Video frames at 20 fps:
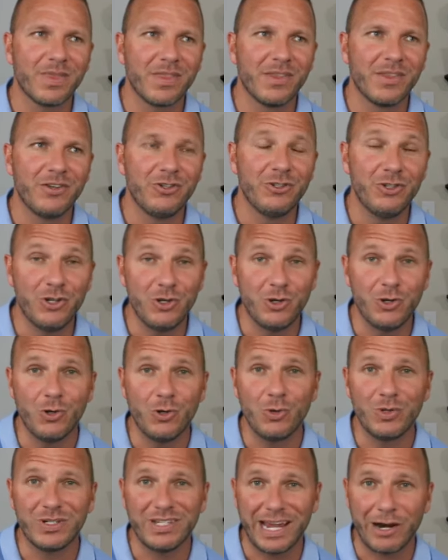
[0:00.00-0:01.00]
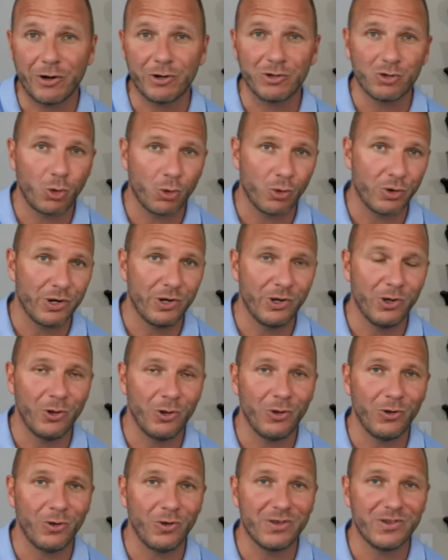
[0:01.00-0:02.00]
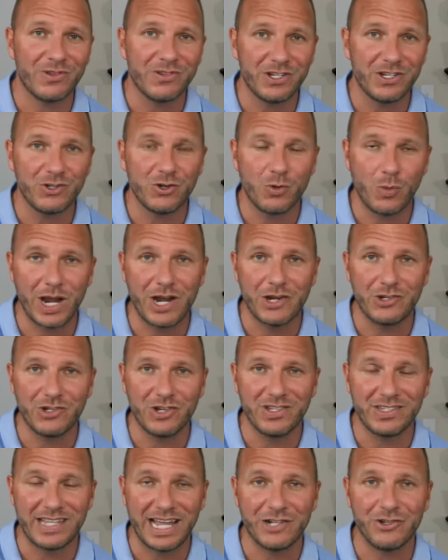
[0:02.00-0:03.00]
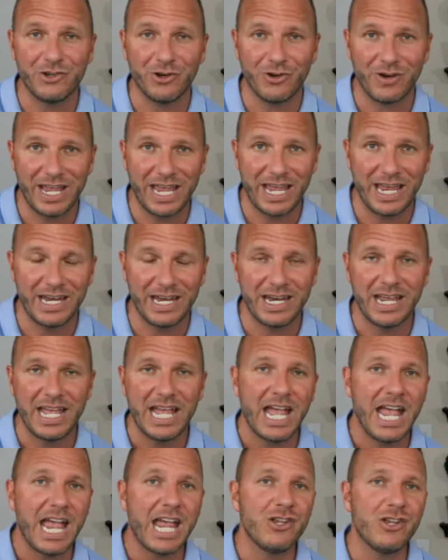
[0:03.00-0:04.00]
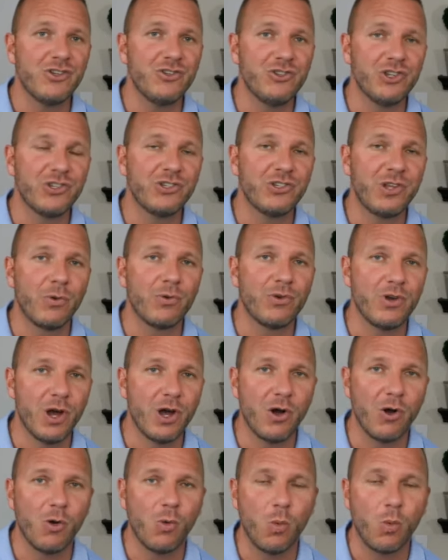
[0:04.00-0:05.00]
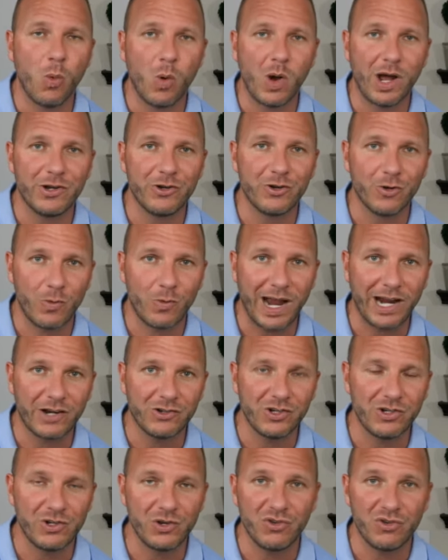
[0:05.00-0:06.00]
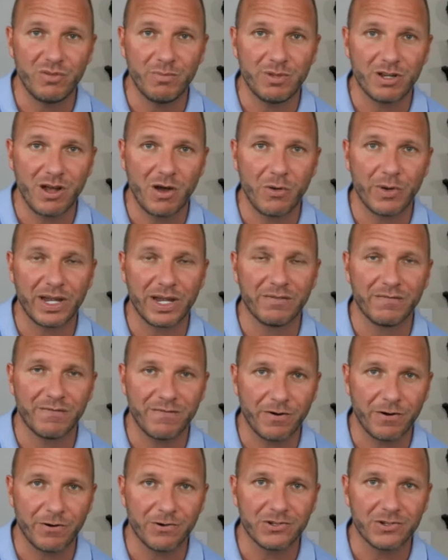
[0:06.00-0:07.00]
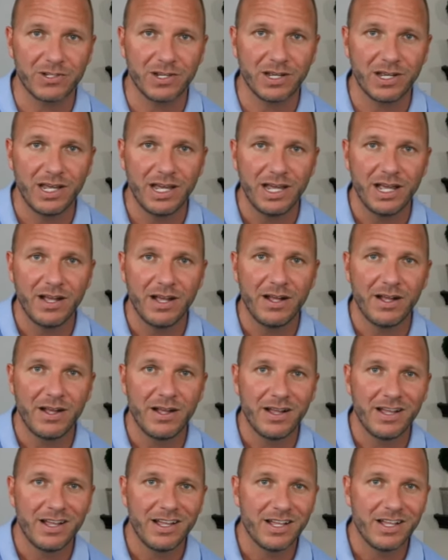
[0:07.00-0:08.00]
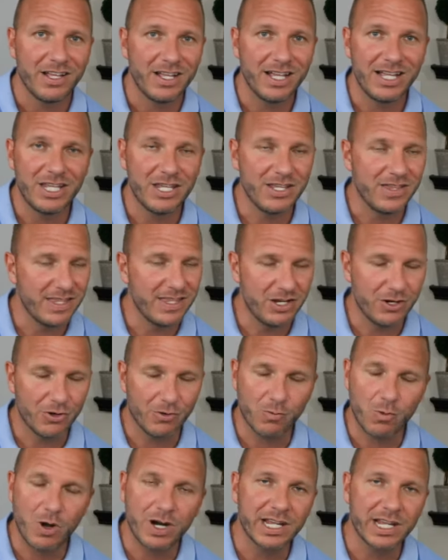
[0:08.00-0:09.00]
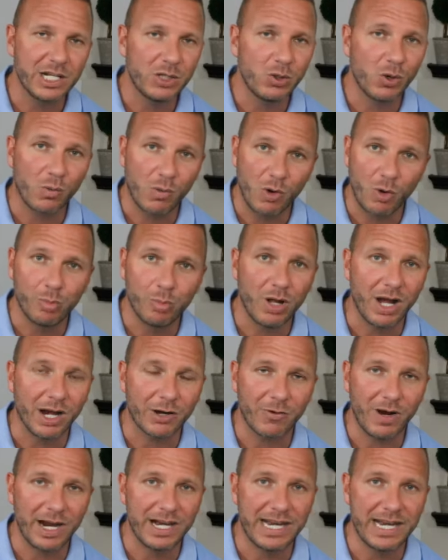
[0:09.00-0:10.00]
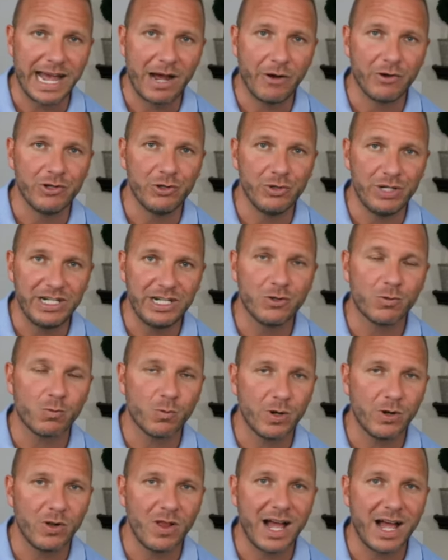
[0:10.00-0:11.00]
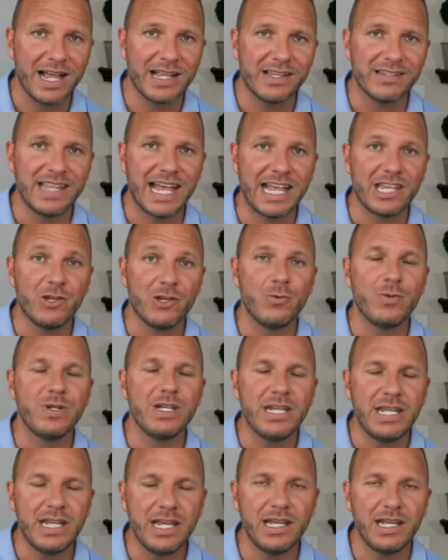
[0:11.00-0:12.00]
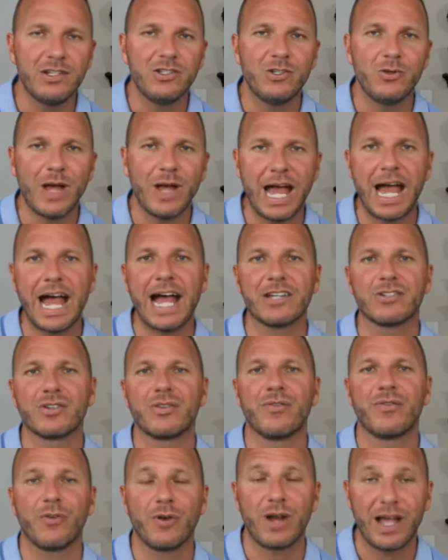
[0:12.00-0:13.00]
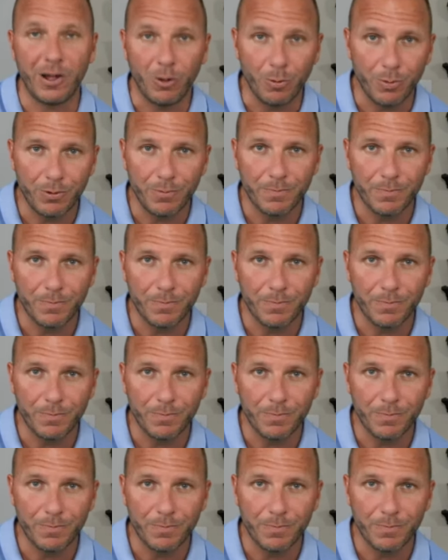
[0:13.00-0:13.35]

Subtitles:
new territorial situations that you're in, and you just don't know what direction you should be going in first. You're running into a roadblock right now, and you need to realize that you need to ask for help.